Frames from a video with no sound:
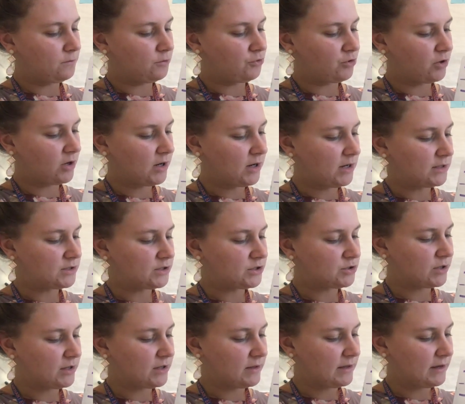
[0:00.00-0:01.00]
draw a
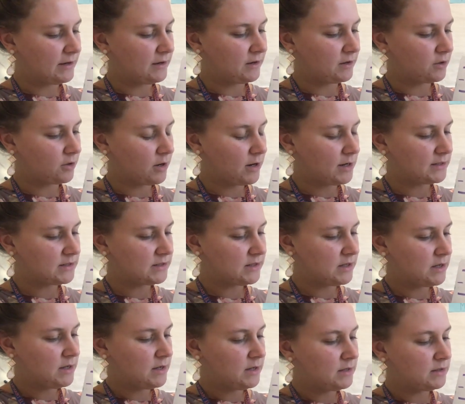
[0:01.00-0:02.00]
straight line across,
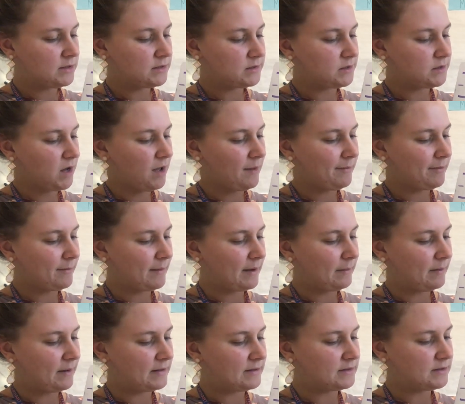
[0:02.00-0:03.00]
stop my
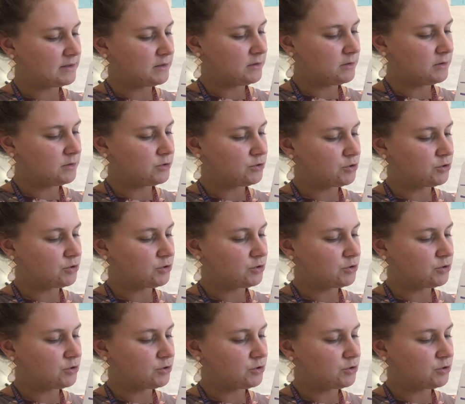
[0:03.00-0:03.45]
pencil,